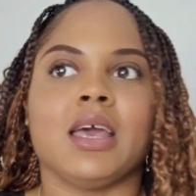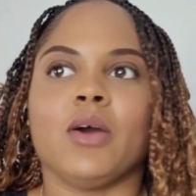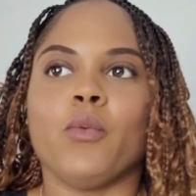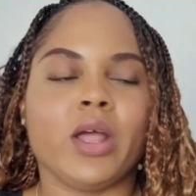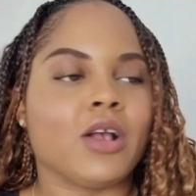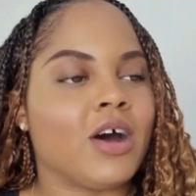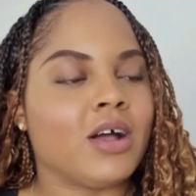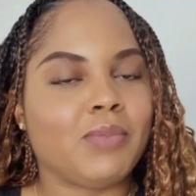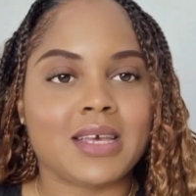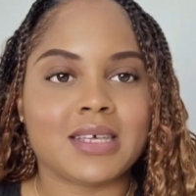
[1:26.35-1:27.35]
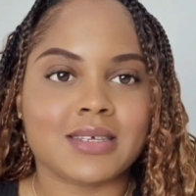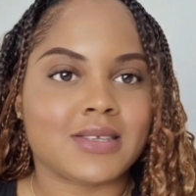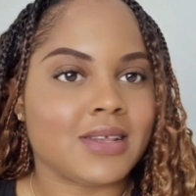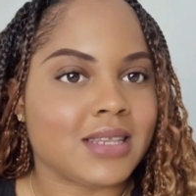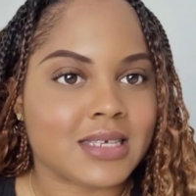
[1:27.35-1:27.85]
when god placed us
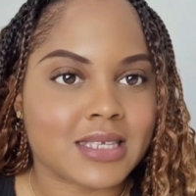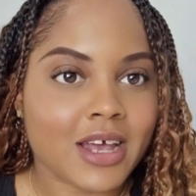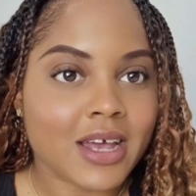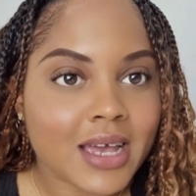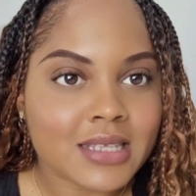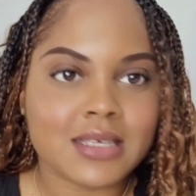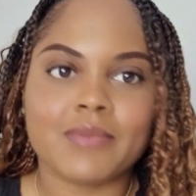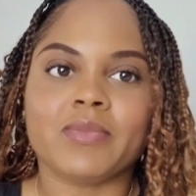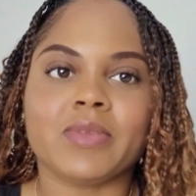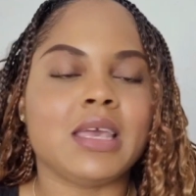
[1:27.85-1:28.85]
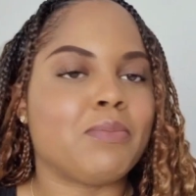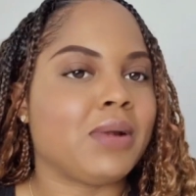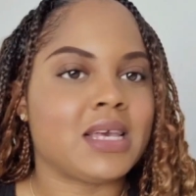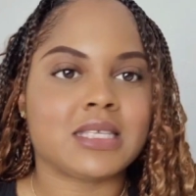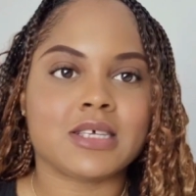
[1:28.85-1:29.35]
on this earth he
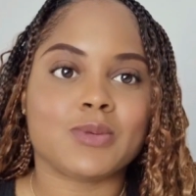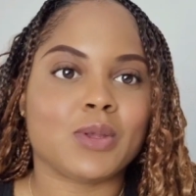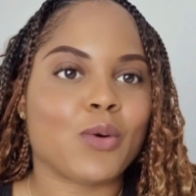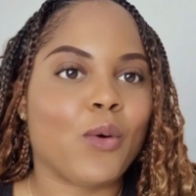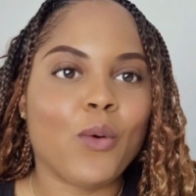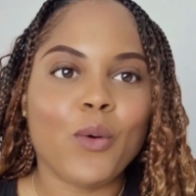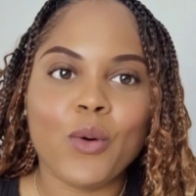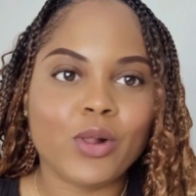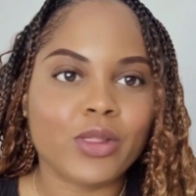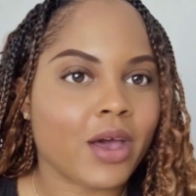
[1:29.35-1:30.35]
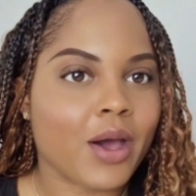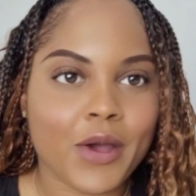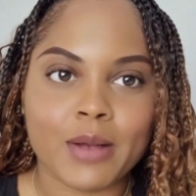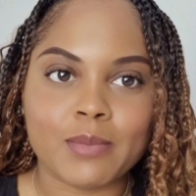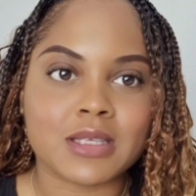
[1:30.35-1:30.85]
placed us with all the
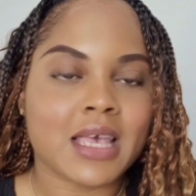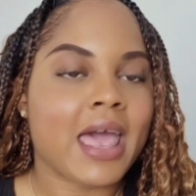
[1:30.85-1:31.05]
herbs